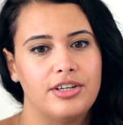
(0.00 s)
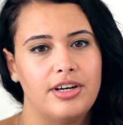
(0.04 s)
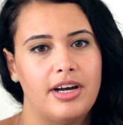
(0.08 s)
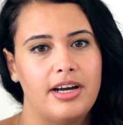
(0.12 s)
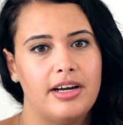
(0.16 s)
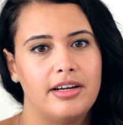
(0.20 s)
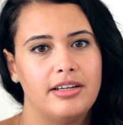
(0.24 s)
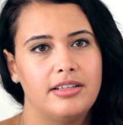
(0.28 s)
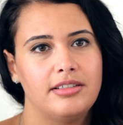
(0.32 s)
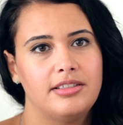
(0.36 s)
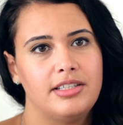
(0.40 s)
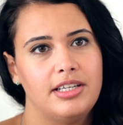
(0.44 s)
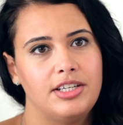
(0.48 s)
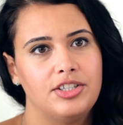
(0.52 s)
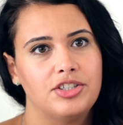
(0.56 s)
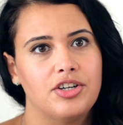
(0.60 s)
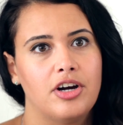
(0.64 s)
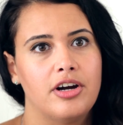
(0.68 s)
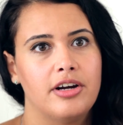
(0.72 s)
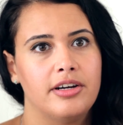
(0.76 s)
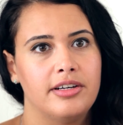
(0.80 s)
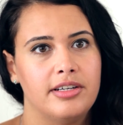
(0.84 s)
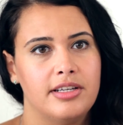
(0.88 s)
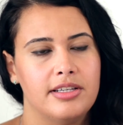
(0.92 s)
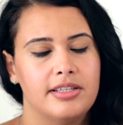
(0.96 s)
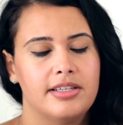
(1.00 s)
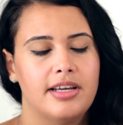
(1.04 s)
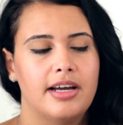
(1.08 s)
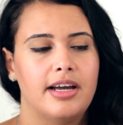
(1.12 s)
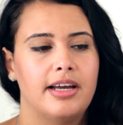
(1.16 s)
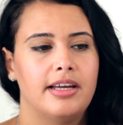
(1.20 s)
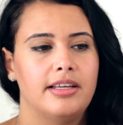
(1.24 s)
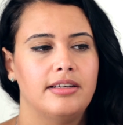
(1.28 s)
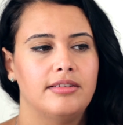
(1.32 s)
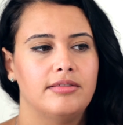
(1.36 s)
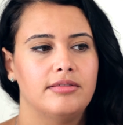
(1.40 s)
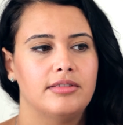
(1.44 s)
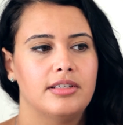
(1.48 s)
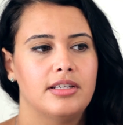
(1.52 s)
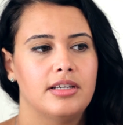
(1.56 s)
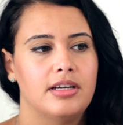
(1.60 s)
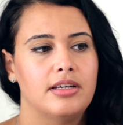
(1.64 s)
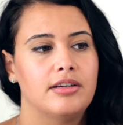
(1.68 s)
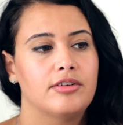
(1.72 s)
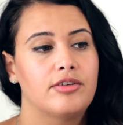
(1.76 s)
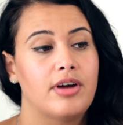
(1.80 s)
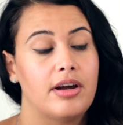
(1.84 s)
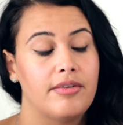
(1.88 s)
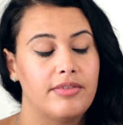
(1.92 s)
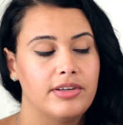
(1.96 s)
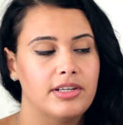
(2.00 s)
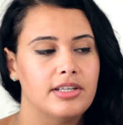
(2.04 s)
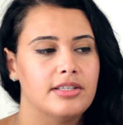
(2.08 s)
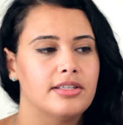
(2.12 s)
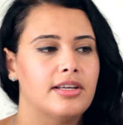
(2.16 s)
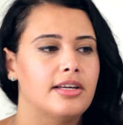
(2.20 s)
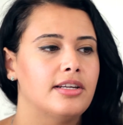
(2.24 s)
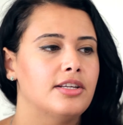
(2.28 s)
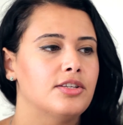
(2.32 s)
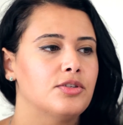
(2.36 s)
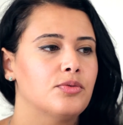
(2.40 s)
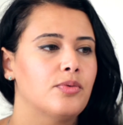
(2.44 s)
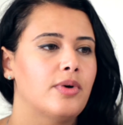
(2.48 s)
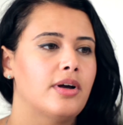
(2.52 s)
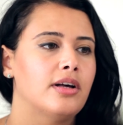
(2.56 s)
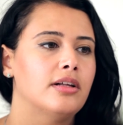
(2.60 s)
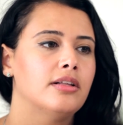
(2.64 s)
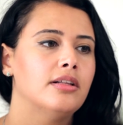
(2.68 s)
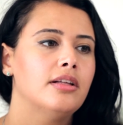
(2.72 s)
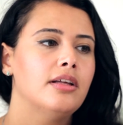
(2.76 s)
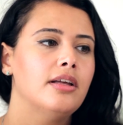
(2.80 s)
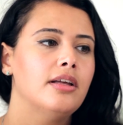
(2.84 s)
I teach art and design, graphic design as well,